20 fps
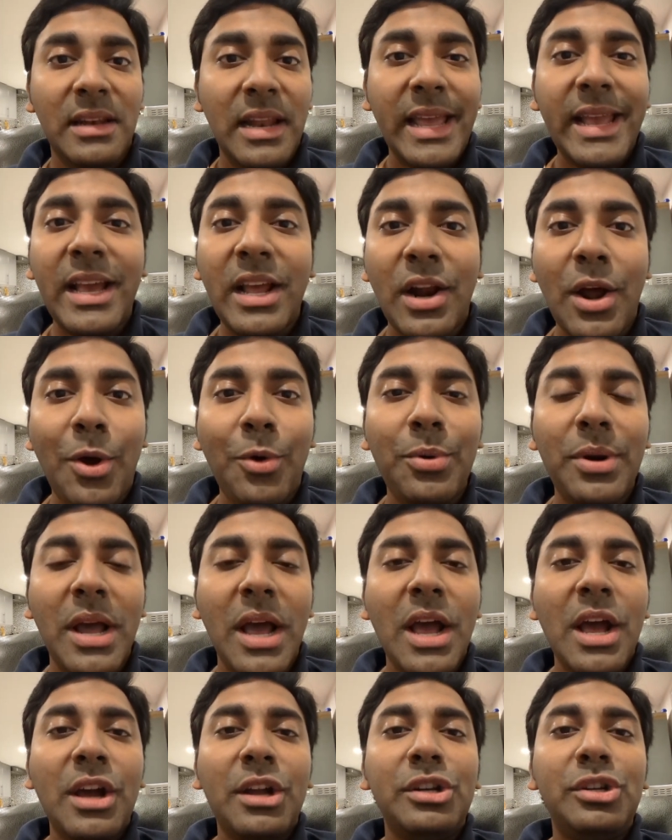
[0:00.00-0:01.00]
lying around
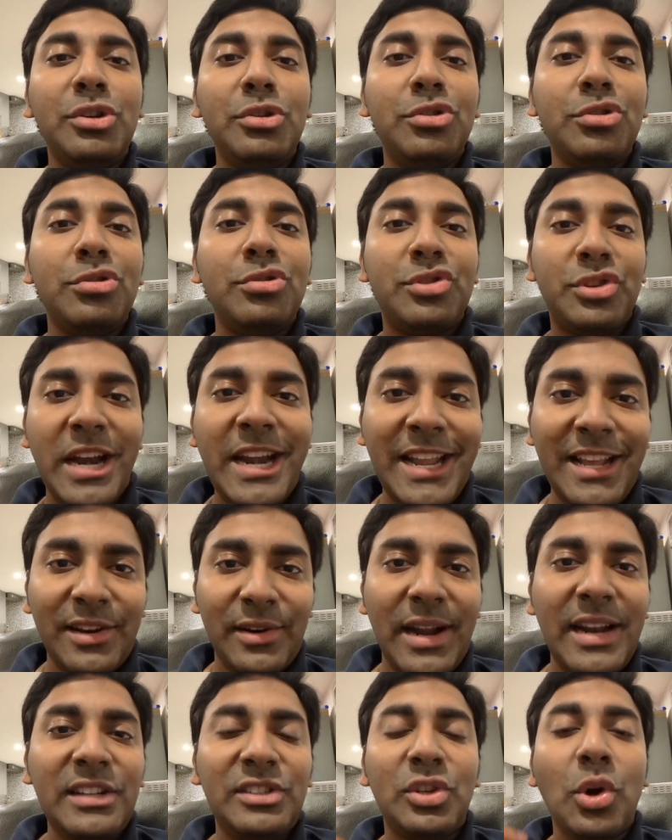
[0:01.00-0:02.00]
to do trading, right?